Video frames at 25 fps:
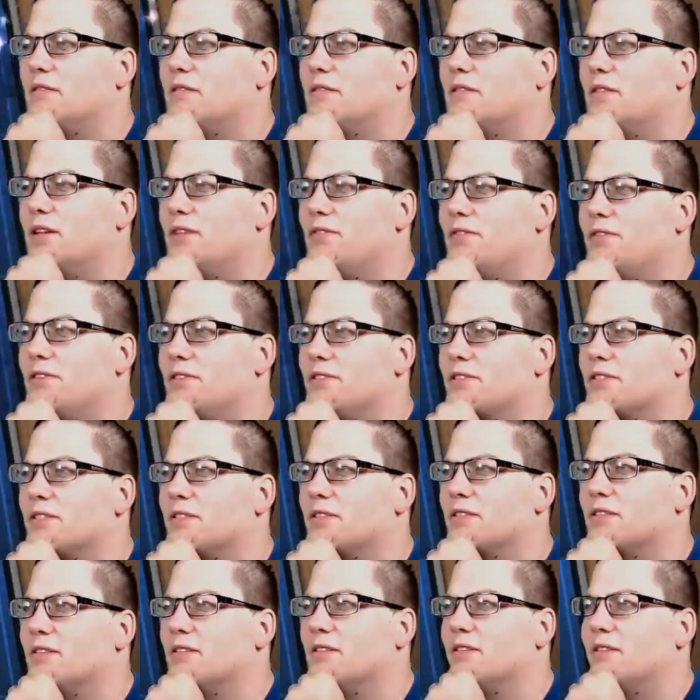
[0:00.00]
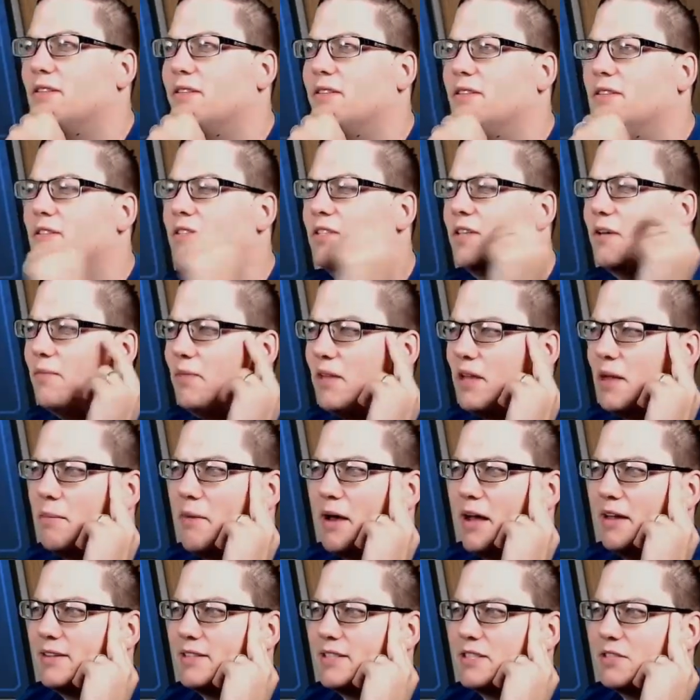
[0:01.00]
That feels... Something
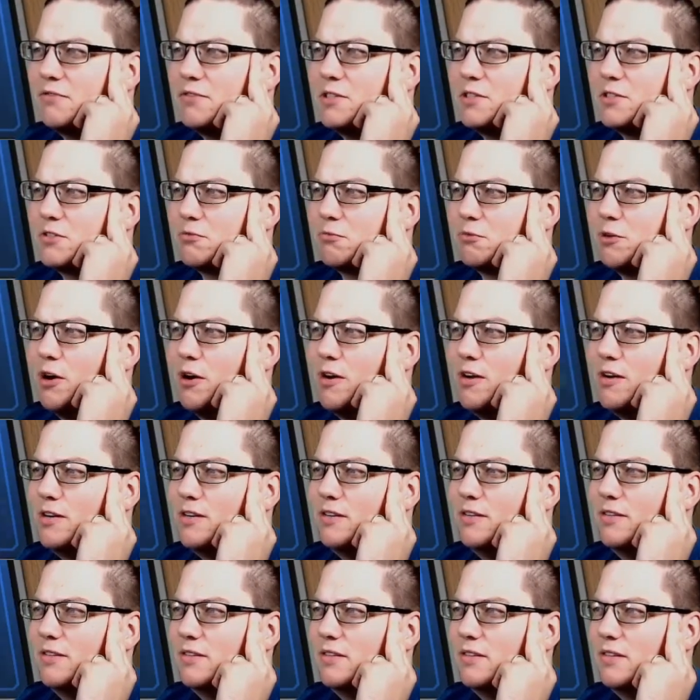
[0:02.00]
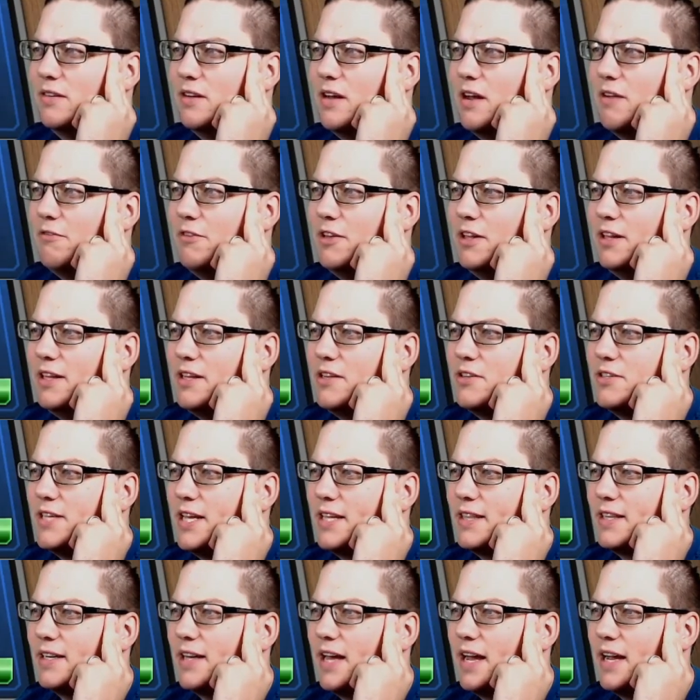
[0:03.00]
about this feels wrong. I feel like you
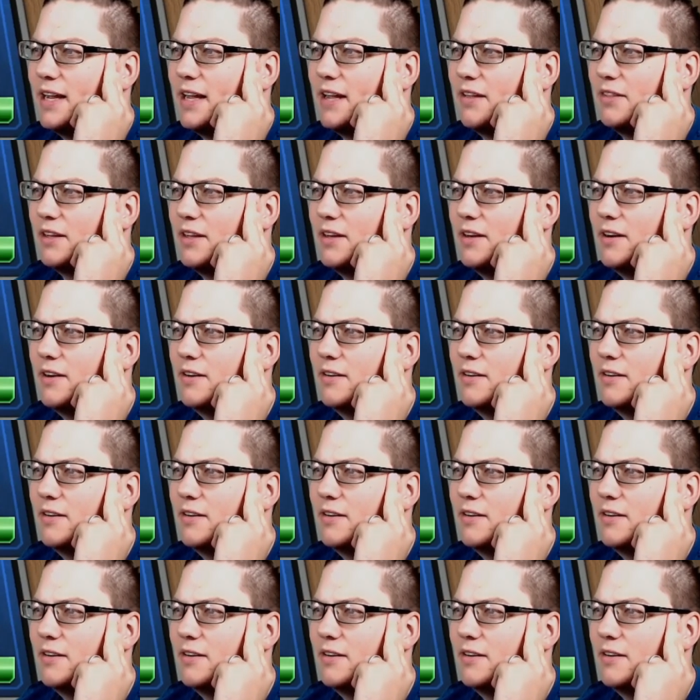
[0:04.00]
take the knockout there.